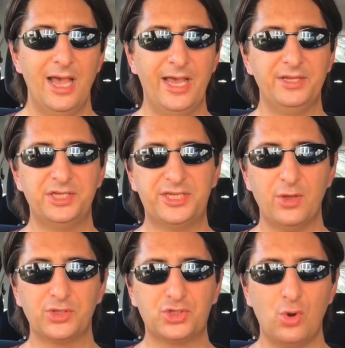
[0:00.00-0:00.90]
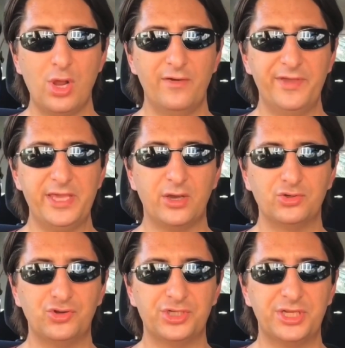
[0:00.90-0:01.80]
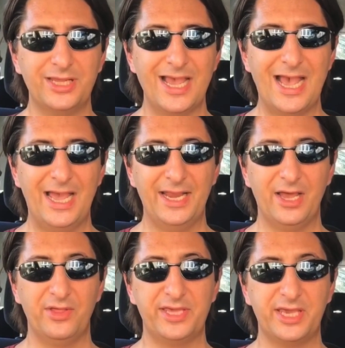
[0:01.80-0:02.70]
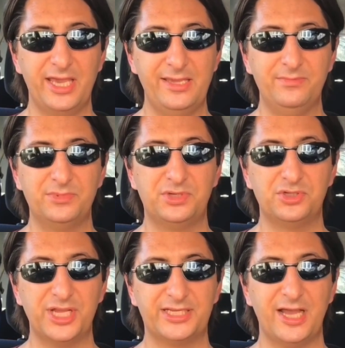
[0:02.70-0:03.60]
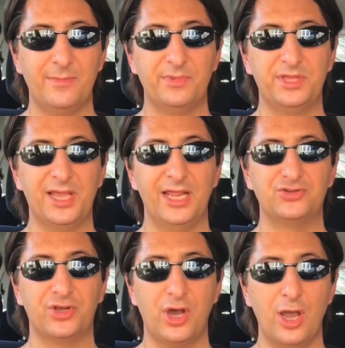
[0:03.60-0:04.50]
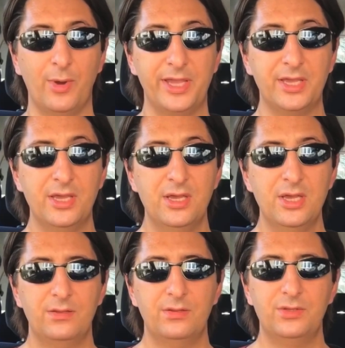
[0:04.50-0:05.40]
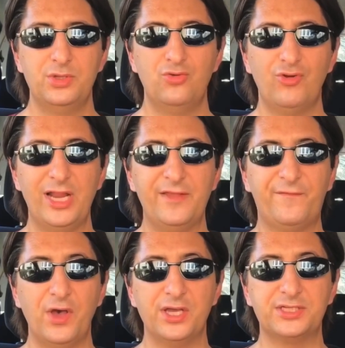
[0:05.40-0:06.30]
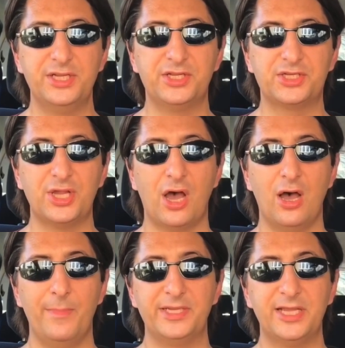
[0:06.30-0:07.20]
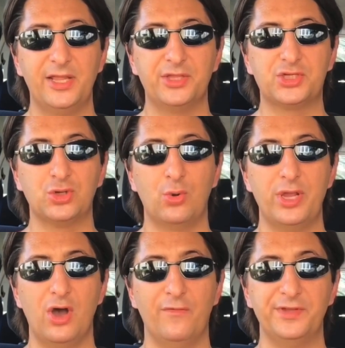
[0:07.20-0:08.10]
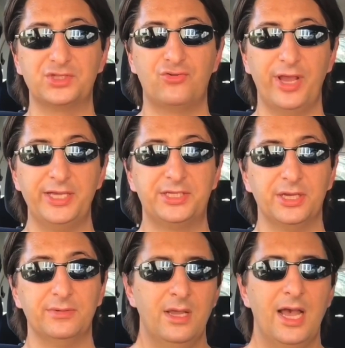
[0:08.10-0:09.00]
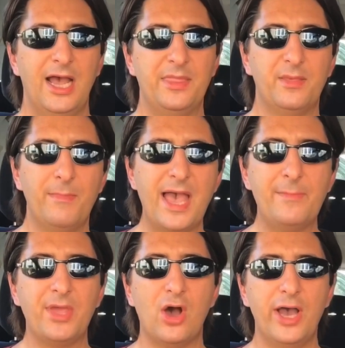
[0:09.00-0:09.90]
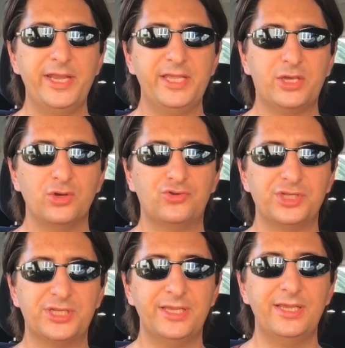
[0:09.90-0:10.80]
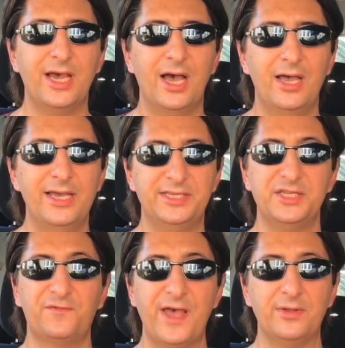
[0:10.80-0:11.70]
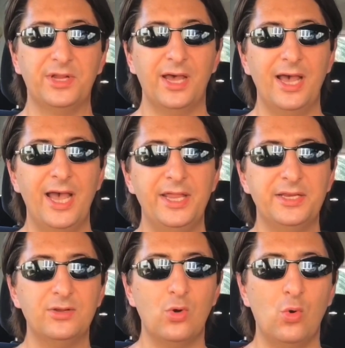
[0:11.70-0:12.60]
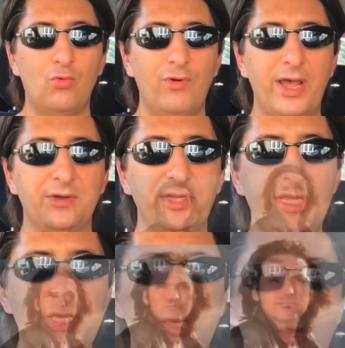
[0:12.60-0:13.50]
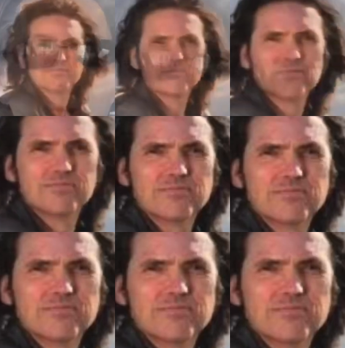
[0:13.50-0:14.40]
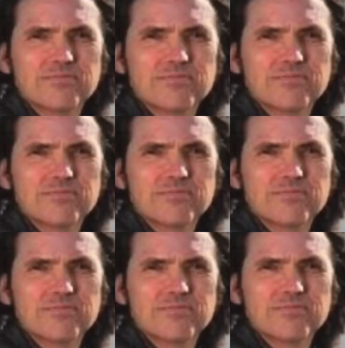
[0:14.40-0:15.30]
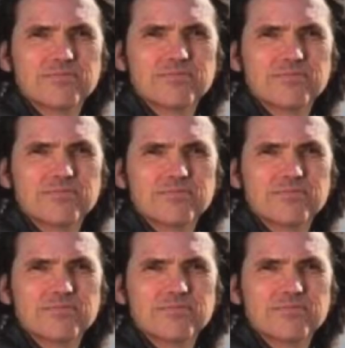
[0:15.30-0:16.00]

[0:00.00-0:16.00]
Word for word: And to tell the story of Ecotricity and how they came to set up the Electric Highway, you really first need to start by telling the story of its creator. And the man behind Ecotricity uh, is its founder and all-round eco-entrepreneur, Dale Vince.